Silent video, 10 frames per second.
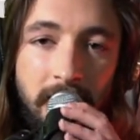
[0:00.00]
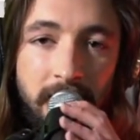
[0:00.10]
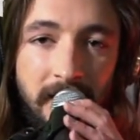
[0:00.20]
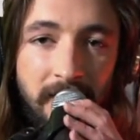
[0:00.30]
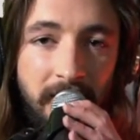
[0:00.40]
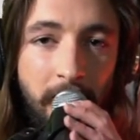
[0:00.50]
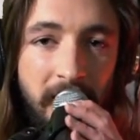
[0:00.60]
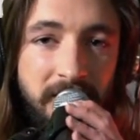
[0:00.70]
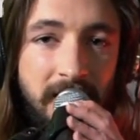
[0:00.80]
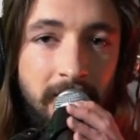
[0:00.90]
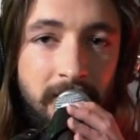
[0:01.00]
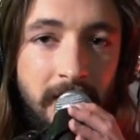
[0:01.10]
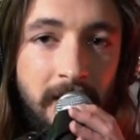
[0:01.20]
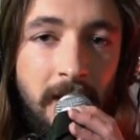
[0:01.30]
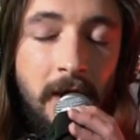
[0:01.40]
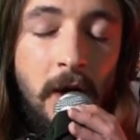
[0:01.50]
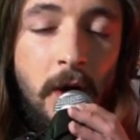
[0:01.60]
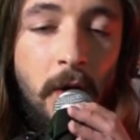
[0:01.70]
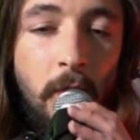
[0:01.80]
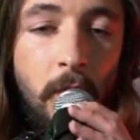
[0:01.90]
like if I make a sound like
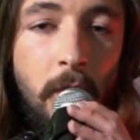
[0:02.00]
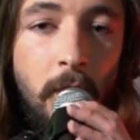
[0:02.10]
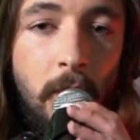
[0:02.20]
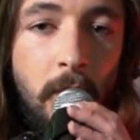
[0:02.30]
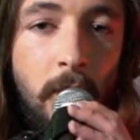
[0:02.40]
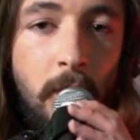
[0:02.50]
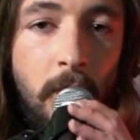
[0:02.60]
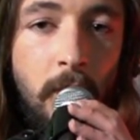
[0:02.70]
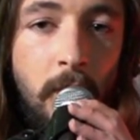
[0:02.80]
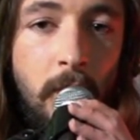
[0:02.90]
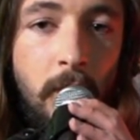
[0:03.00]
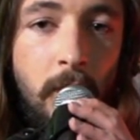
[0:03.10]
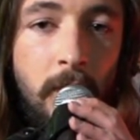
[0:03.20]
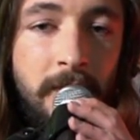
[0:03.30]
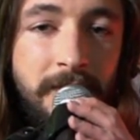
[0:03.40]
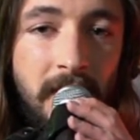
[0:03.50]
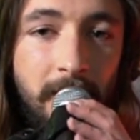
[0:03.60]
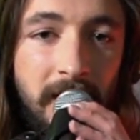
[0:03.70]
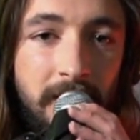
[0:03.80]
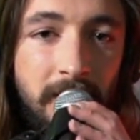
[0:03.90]
oh, then I
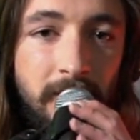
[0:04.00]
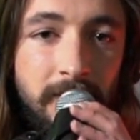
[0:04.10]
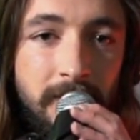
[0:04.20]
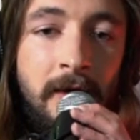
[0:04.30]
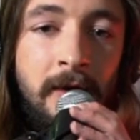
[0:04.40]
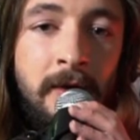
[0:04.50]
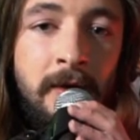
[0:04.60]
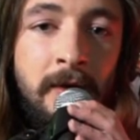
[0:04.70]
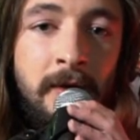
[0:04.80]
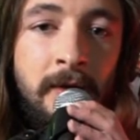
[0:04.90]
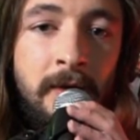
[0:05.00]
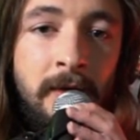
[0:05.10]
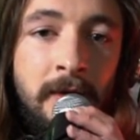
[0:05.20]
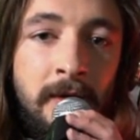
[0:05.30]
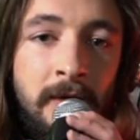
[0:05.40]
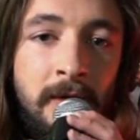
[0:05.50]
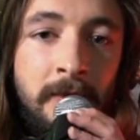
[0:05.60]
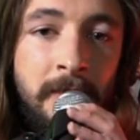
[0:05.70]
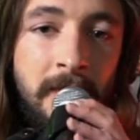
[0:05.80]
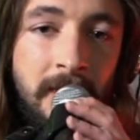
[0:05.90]
make a note
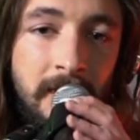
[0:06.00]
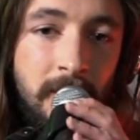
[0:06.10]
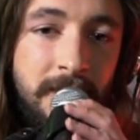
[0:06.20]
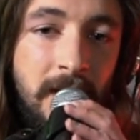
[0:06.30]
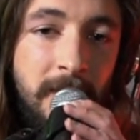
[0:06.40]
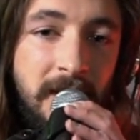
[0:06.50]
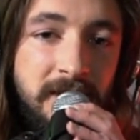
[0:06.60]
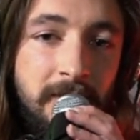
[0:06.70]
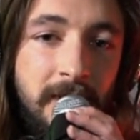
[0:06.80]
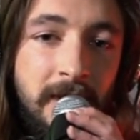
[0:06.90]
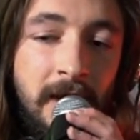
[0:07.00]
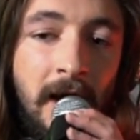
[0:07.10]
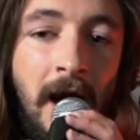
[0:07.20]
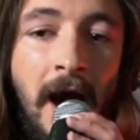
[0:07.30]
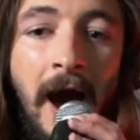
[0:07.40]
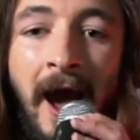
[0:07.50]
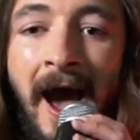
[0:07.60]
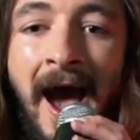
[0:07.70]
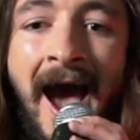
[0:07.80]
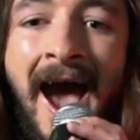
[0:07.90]
and then I make a sound like
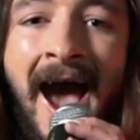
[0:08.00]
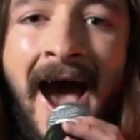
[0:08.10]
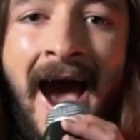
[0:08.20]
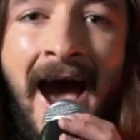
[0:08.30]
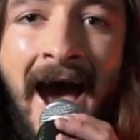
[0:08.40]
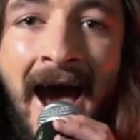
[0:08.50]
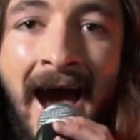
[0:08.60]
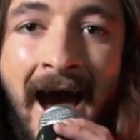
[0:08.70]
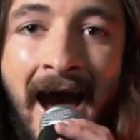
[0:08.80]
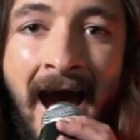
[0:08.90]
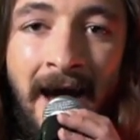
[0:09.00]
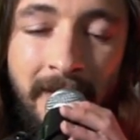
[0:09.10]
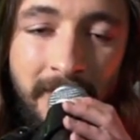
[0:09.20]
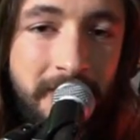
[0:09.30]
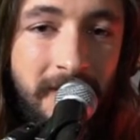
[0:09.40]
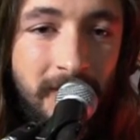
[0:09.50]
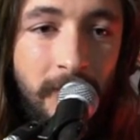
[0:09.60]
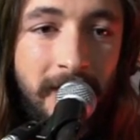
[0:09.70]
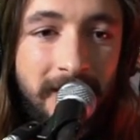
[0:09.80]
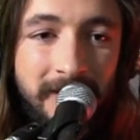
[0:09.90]
ah.
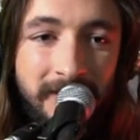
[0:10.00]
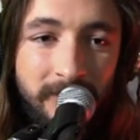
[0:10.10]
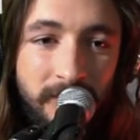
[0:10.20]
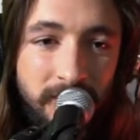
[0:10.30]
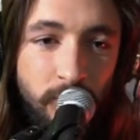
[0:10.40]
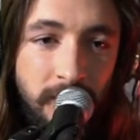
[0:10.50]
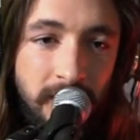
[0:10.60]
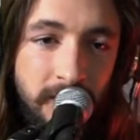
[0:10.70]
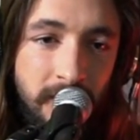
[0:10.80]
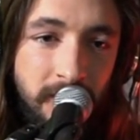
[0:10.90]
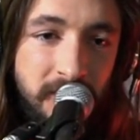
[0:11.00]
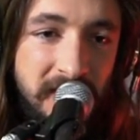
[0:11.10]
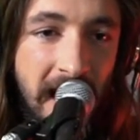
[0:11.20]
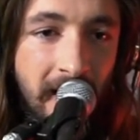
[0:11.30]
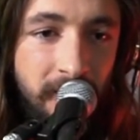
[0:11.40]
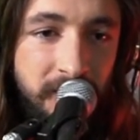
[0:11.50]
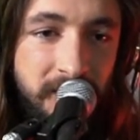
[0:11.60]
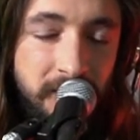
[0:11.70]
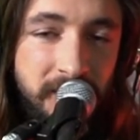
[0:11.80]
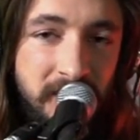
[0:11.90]
Theoretically, between those sounds,
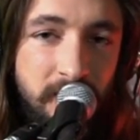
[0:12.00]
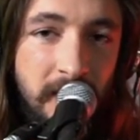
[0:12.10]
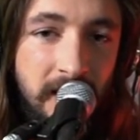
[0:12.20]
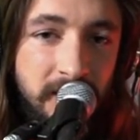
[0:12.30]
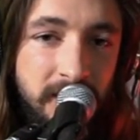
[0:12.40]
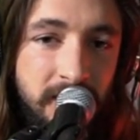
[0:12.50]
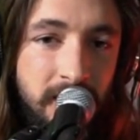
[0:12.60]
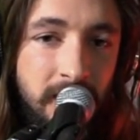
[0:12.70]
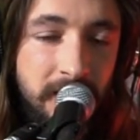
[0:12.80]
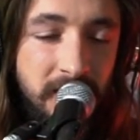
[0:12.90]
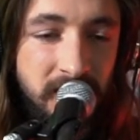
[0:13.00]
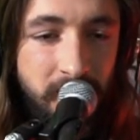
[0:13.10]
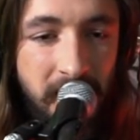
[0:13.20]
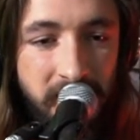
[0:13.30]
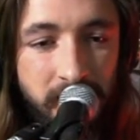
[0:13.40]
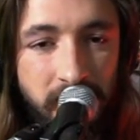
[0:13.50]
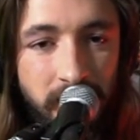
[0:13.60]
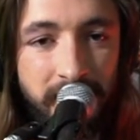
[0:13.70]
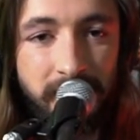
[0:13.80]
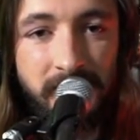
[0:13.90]
there's space, and the space
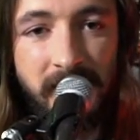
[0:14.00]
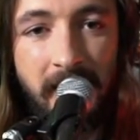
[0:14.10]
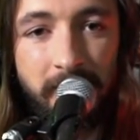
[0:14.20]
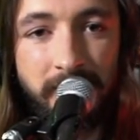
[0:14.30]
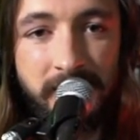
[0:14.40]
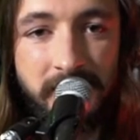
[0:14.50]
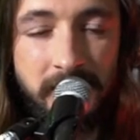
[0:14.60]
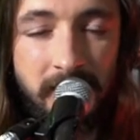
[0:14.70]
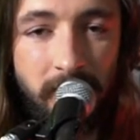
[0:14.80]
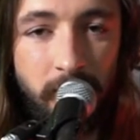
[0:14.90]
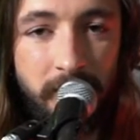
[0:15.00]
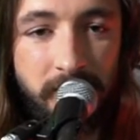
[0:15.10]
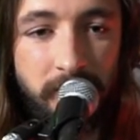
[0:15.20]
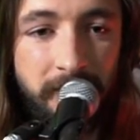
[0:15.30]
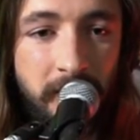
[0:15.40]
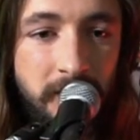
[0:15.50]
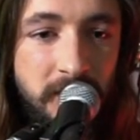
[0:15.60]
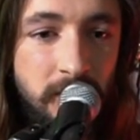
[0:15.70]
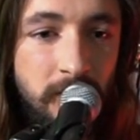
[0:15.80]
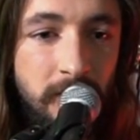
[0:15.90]
between those sounds is referred
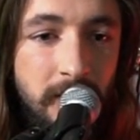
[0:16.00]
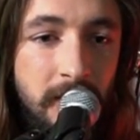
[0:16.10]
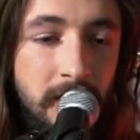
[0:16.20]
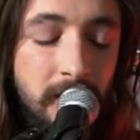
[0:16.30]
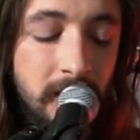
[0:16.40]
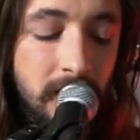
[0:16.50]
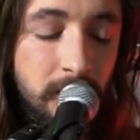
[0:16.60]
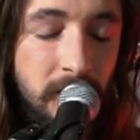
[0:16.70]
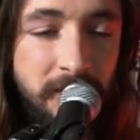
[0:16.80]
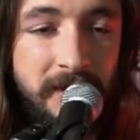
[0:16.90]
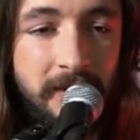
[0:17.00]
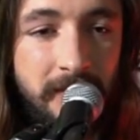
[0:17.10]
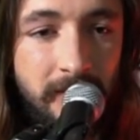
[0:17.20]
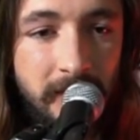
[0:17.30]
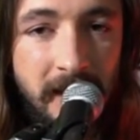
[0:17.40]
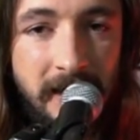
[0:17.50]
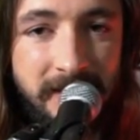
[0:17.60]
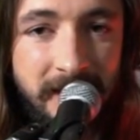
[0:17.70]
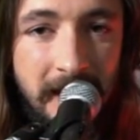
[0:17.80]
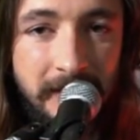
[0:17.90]
to in music theory as
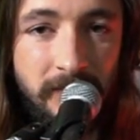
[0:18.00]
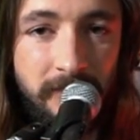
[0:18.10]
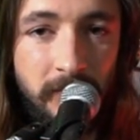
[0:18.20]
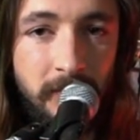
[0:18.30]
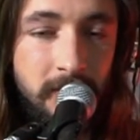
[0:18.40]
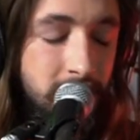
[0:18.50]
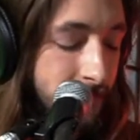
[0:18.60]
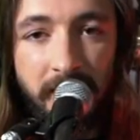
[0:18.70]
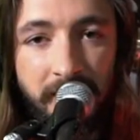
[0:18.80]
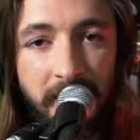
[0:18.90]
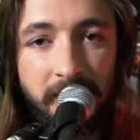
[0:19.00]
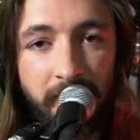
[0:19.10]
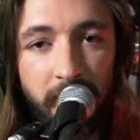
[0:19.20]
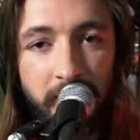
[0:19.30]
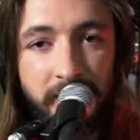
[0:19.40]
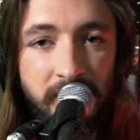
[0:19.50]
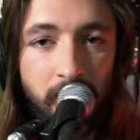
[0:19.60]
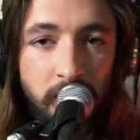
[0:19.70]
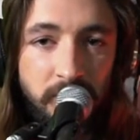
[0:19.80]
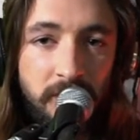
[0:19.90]
an interval. An interval is the
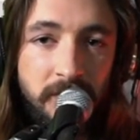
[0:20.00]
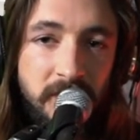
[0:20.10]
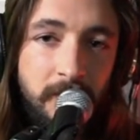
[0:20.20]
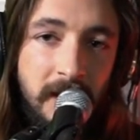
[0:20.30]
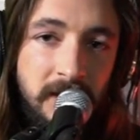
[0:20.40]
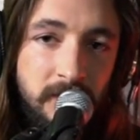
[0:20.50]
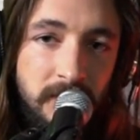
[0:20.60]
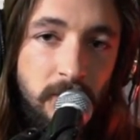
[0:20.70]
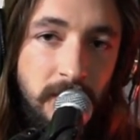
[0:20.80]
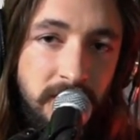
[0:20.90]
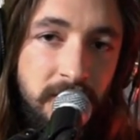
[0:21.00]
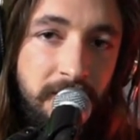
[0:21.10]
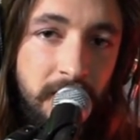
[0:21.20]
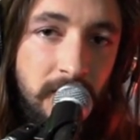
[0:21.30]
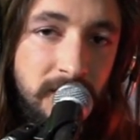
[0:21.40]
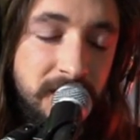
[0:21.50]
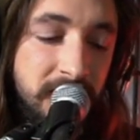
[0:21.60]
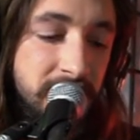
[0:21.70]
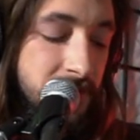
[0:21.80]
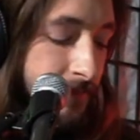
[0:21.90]
musical space between two
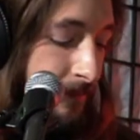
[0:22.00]
frequencies.